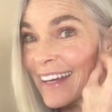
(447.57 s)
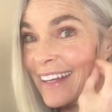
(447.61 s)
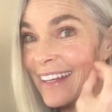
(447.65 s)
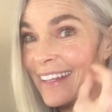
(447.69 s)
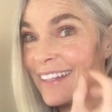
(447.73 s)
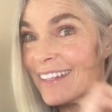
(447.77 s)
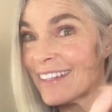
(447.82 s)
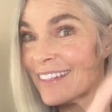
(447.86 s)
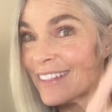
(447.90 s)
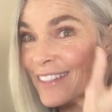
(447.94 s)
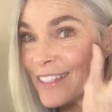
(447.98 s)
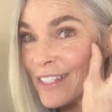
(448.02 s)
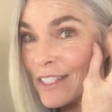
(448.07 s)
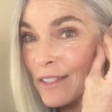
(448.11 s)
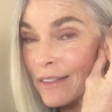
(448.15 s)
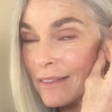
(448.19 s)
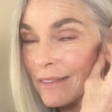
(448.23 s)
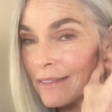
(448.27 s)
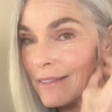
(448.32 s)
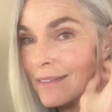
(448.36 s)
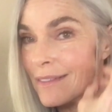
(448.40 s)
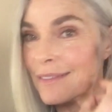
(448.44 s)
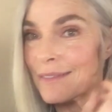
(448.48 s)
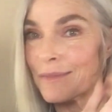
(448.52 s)
You just
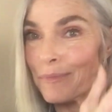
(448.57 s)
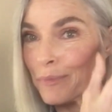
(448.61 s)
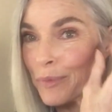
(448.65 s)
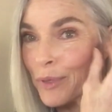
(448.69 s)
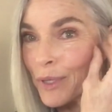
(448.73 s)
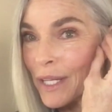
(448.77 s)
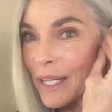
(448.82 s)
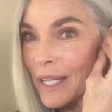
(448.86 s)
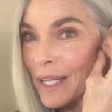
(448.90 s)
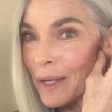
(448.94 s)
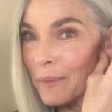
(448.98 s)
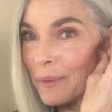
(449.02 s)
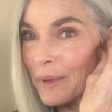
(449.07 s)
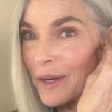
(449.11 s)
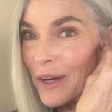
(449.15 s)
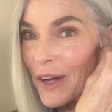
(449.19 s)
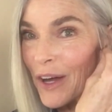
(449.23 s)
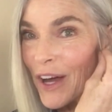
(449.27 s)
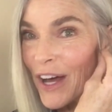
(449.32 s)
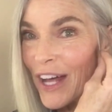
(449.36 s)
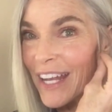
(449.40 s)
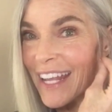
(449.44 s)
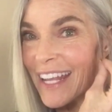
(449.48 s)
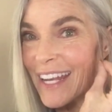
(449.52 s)
put a little bit
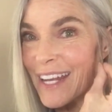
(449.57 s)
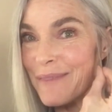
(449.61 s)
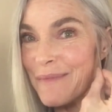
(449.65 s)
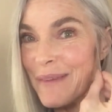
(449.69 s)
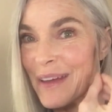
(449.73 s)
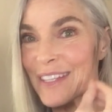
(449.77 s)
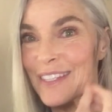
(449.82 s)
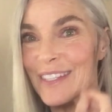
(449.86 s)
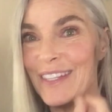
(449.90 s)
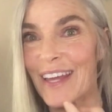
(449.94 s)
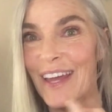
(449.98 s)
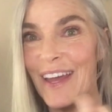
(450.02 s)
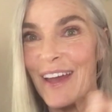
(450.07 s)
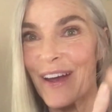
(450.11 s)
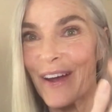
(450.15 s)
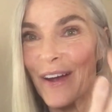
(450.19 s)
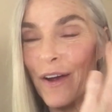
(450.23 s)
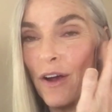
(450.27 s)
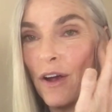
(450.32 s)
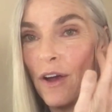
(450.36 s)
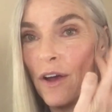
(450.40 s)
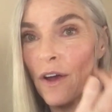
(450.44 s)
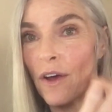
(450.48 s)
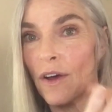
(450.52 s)
on and it makes the hair
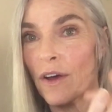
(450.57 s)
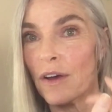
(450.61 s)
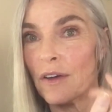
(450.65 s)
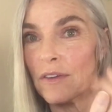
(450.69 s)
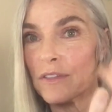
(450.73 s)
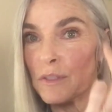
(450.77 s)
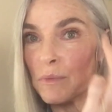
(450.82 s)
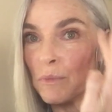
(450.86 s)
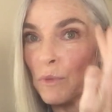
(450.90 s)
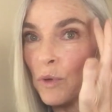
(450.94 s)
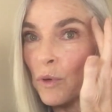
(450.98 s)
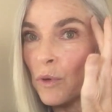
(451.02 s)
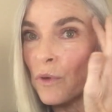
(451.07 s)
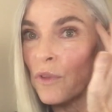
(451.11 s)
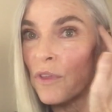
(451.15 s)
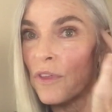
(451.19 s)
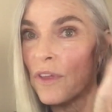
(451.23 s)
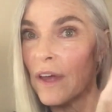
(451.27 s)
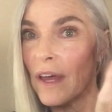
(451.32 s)
smooth